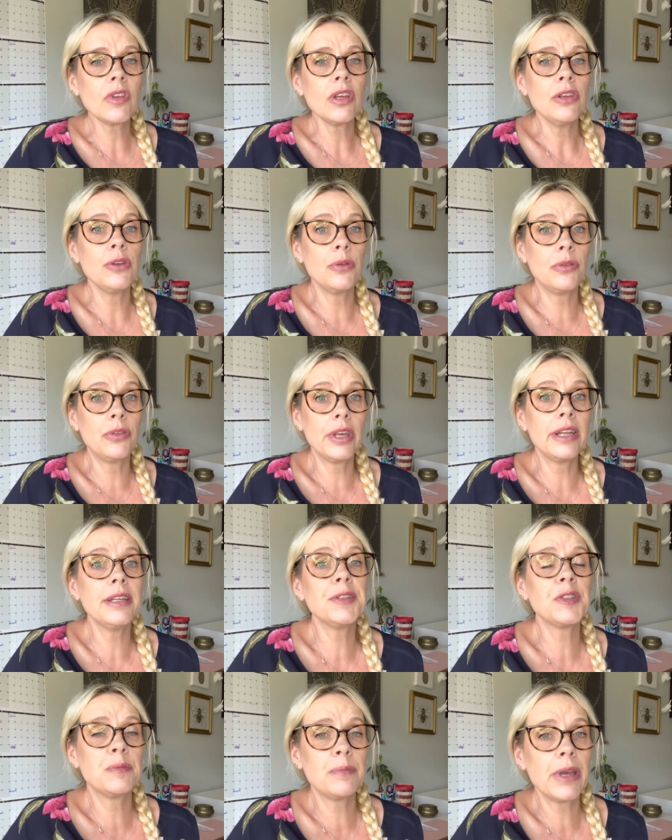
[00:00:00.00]
you then
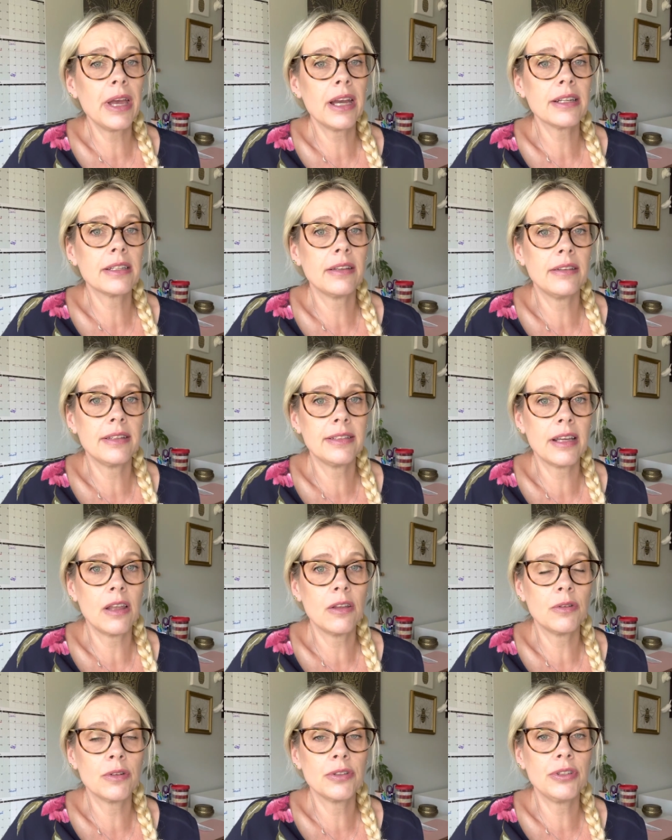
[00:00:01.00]
expect the
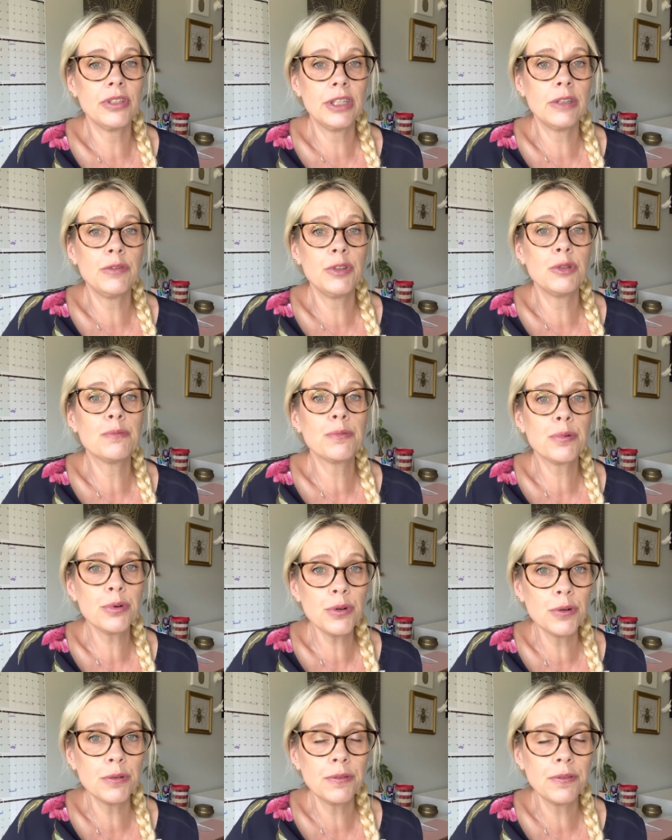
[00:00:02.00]
seller to give you
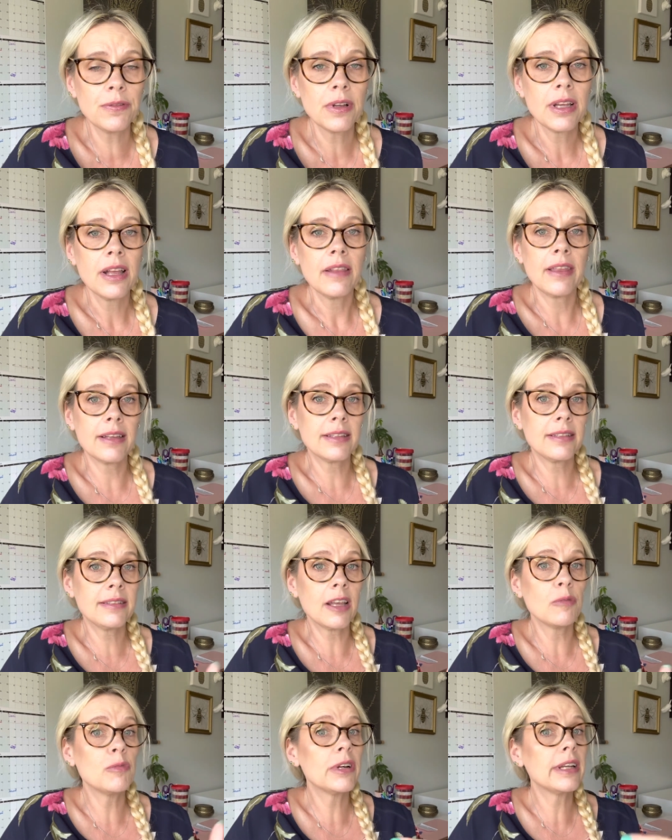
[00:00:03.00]
proof that
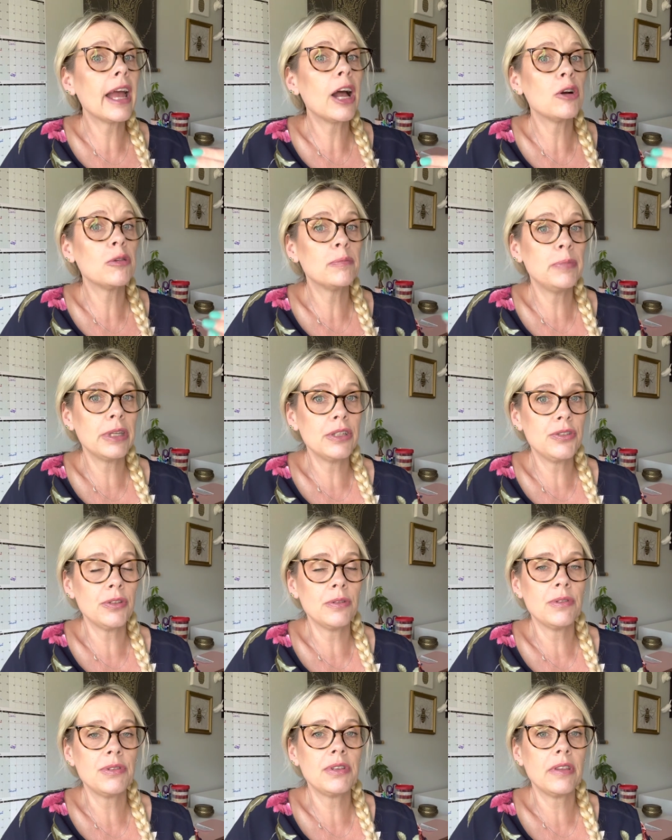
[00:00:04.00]
someone outbid
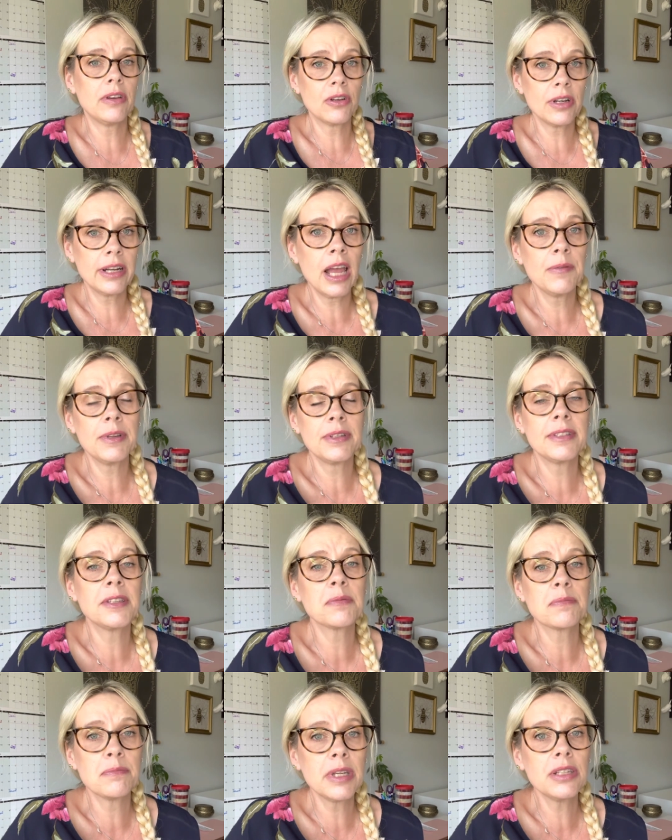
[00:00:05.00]
you. So they're gonna have to
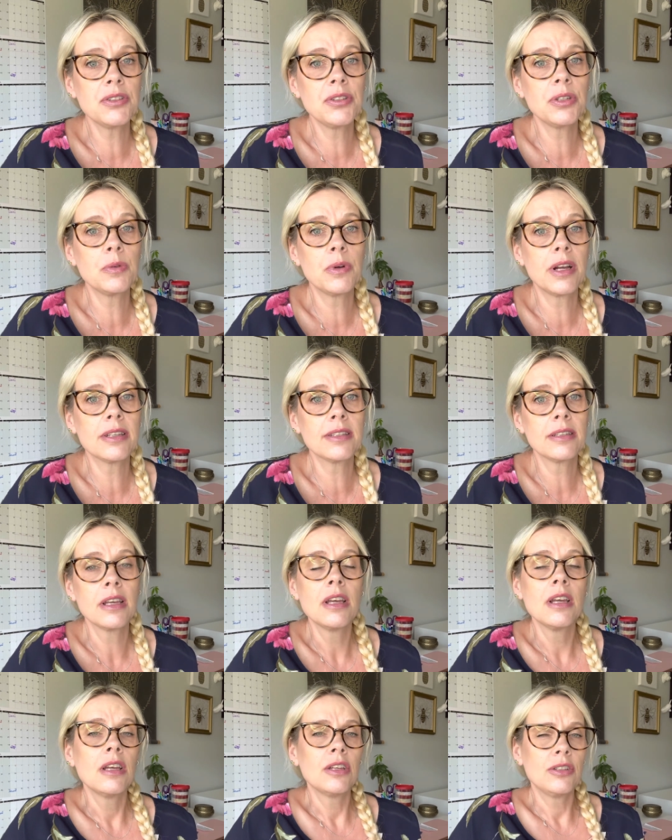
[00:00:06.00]
submit to us
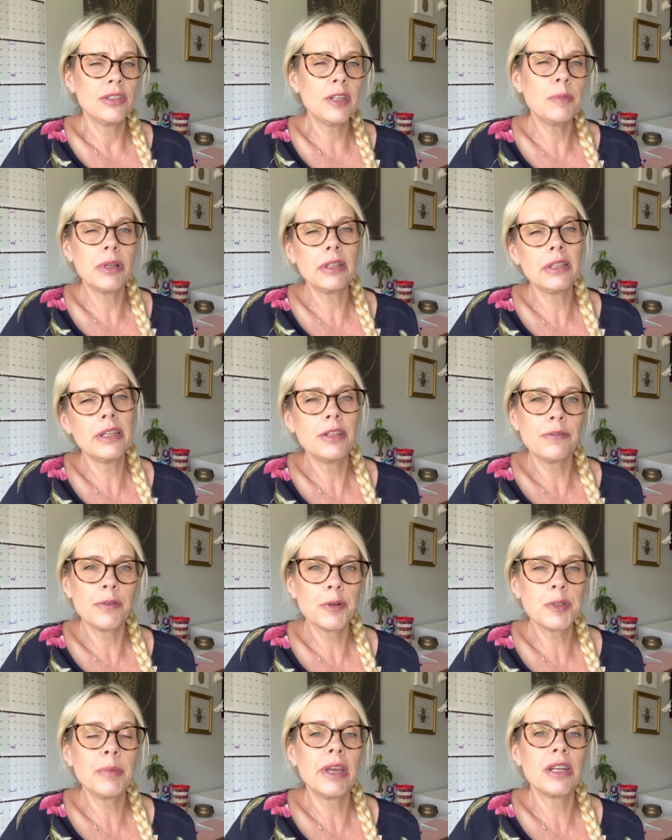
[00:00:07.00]
typically the
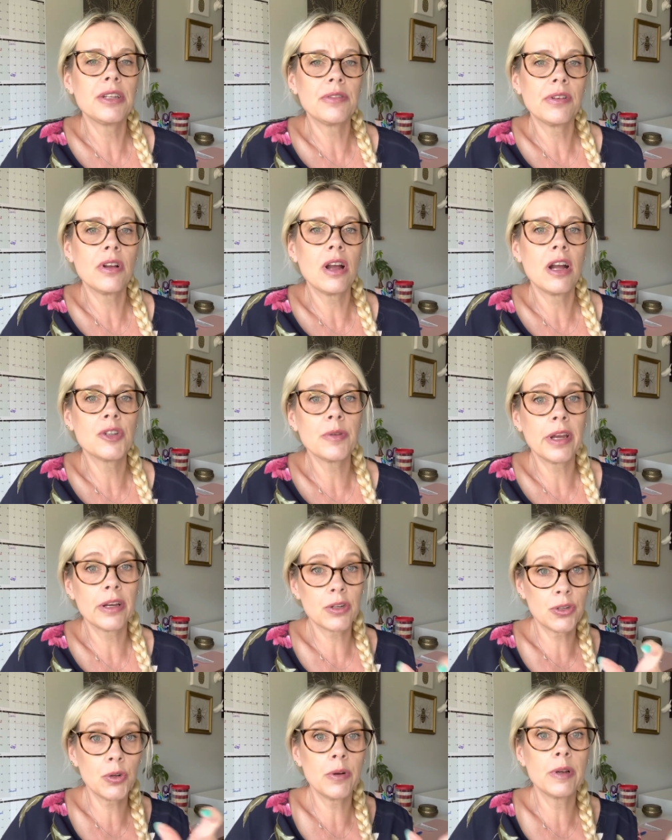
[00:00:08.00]
first page of the contract
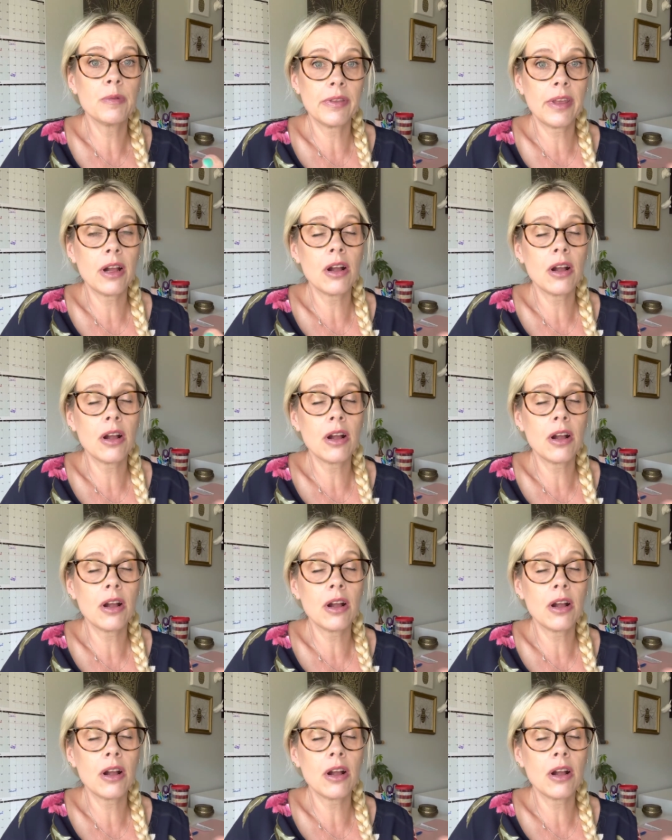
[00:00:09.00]
showing what that